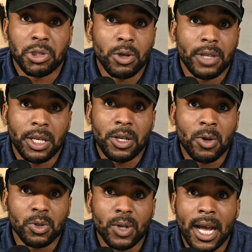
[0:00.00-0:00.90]
and you don't
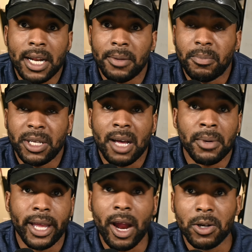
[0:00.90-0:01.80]
try to become a
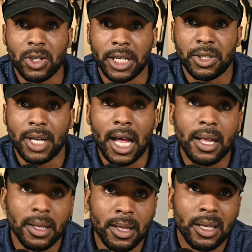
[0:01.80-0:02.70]
character that you're not
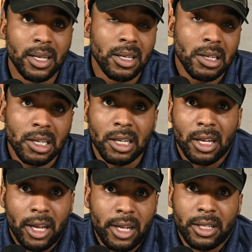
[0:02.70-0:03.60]

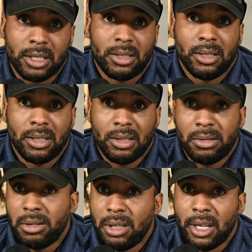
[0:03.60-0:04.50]
it's
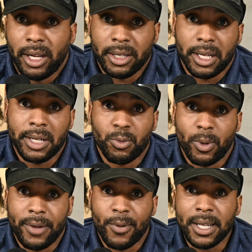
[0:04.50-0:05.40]
it, it, it
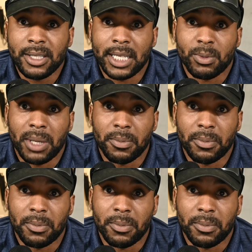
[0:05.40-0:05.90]
resonates with people